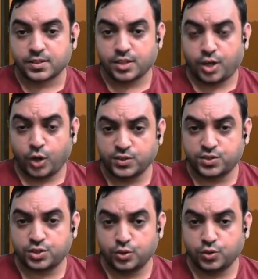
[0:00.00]

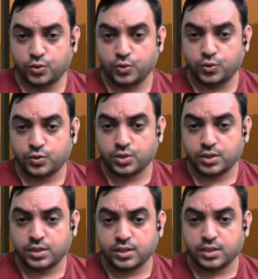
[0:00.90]
also,
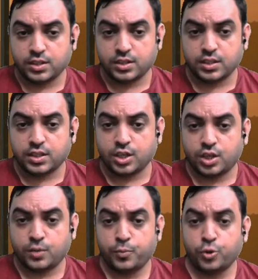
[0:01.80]

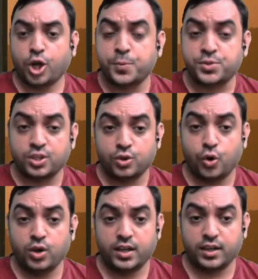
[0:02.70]
put option
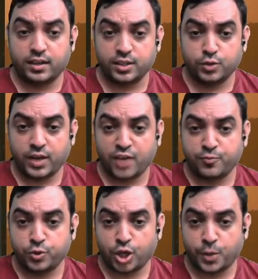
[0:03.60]
holder, you will have
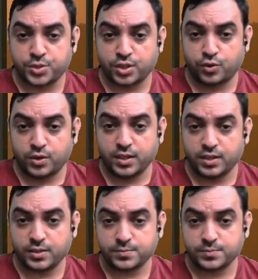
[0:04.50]
put option holder.